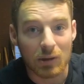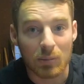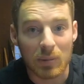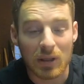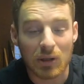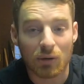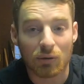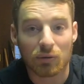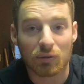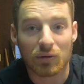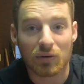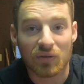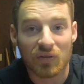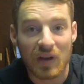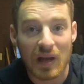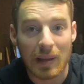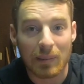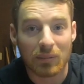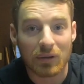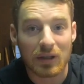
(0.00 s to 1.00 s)
be closer to
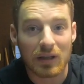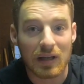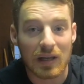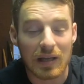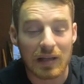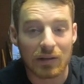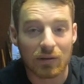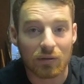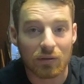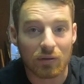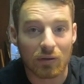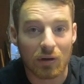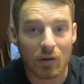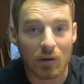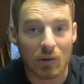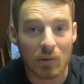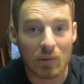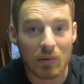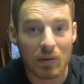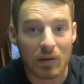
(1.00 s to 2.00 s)
family, and
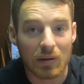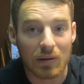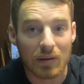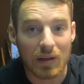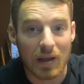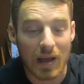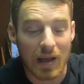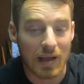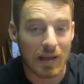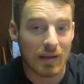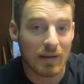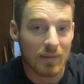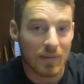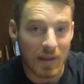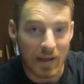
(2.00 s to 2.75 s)
so hey,